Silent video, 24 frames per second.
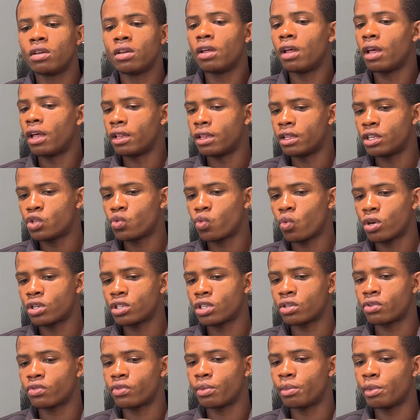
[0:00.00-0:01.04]
And this works
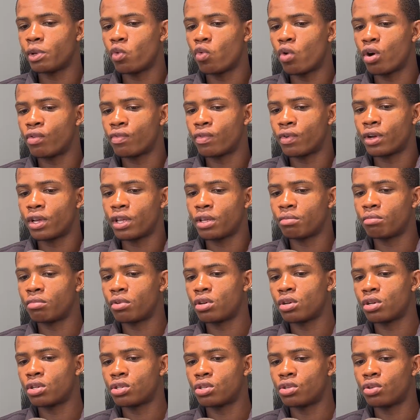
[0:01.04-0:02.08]
extremely well for him
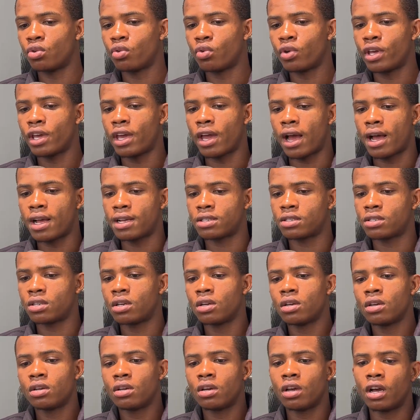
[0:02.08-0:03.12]
because, he has
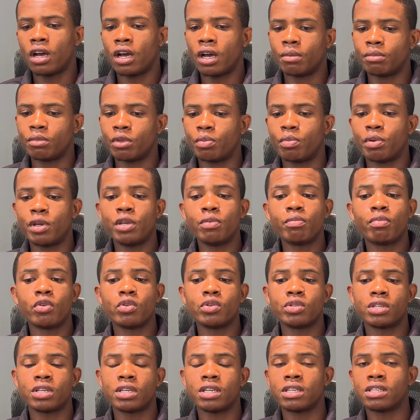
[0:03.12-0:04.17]
the pinned
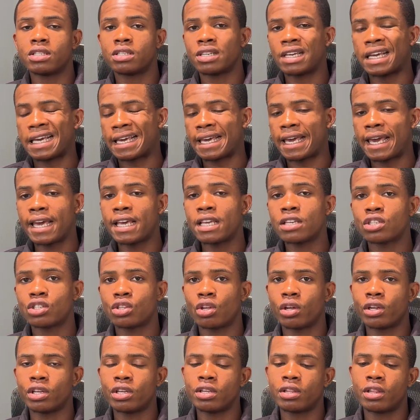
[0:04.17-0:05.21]
post is a case
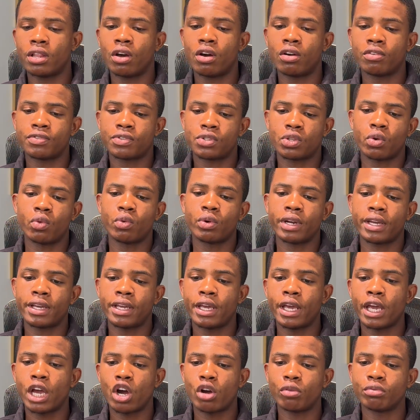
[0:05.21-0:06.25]
study of someone that he
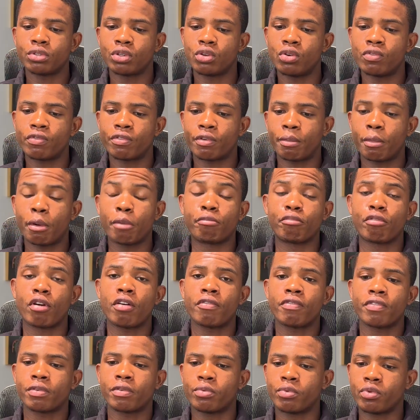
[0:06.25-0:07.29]
helped go from
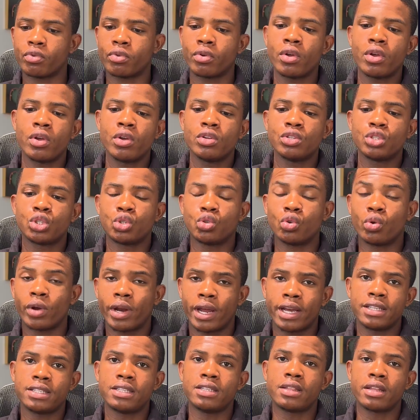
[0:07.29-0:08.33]
unprofitable to
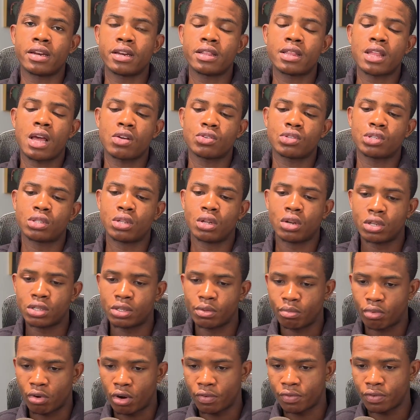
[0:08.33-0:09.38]
$93,000 in
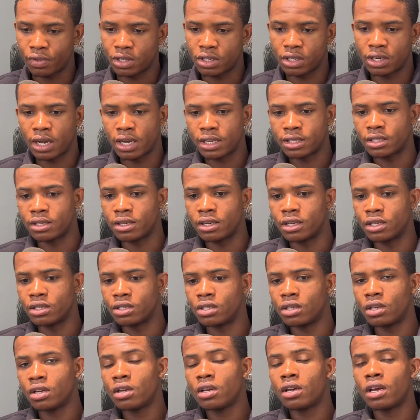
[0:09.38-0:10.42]
profit in 90 days.
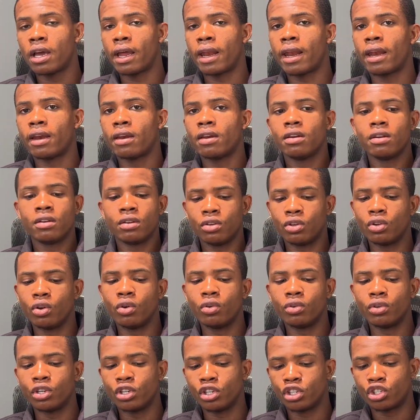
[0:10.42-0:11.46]
And,
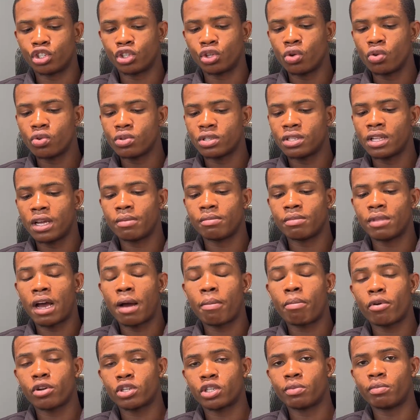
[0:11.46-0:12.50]
it shows them that
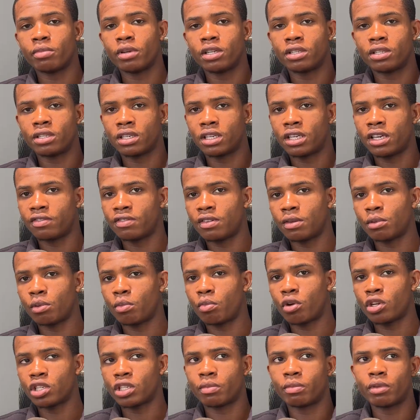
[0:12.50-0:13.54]
possibility, gives them the
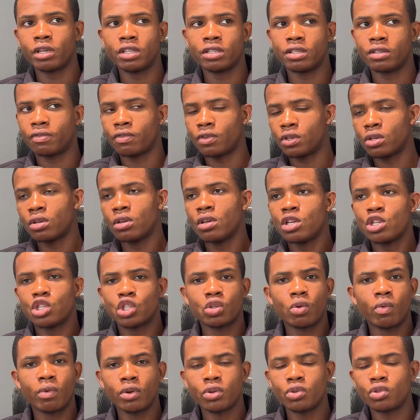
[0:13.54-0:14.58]
possibility. For
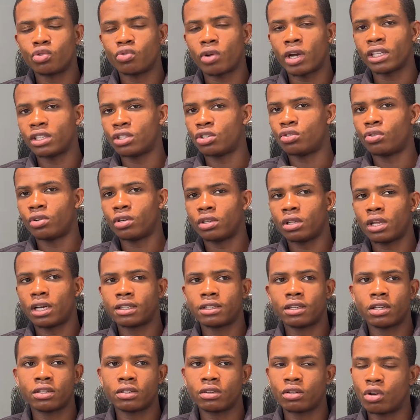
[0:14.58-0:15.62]
someone who's trying to trade, like
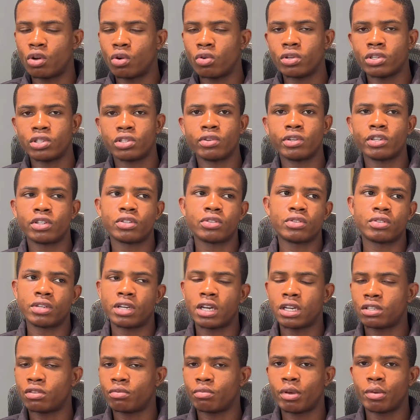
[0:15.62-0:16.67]
the goal is just to get
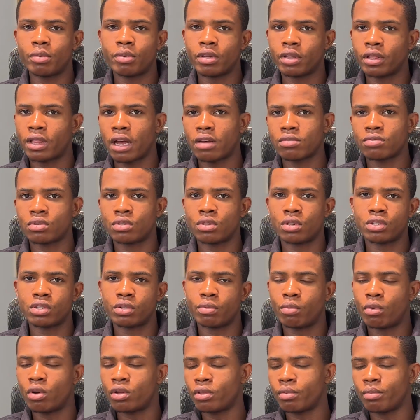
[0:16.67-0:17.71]
to maybe $1,000 a
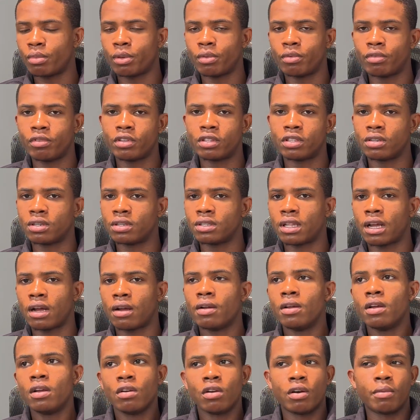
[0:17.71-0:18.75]
month or maybe $10,000
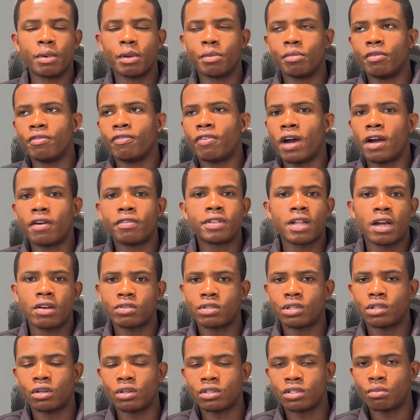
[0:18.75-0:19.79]
or maybe
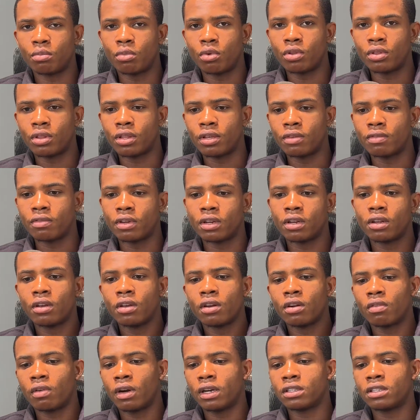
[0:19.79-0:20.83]
$5,000 a month even,
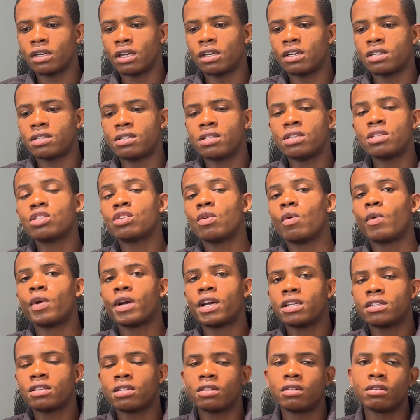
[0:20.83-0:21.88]
right? And they see someone
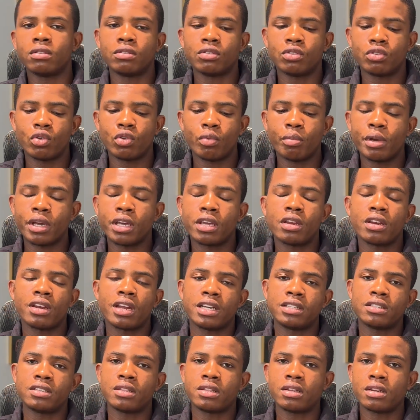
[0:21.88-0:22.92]
getting, making
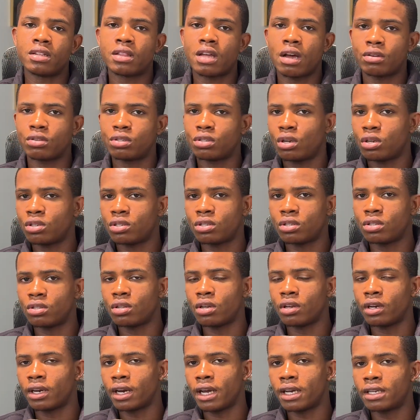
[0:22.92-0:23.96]
$93,000
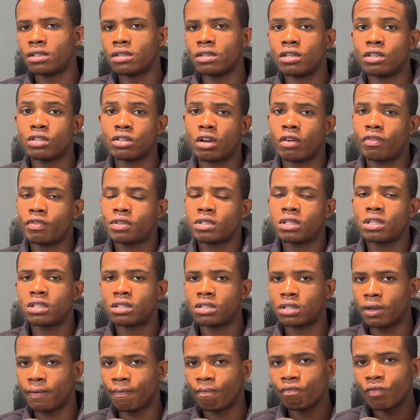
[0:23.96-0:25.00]
in 90 days. Obviously, it's an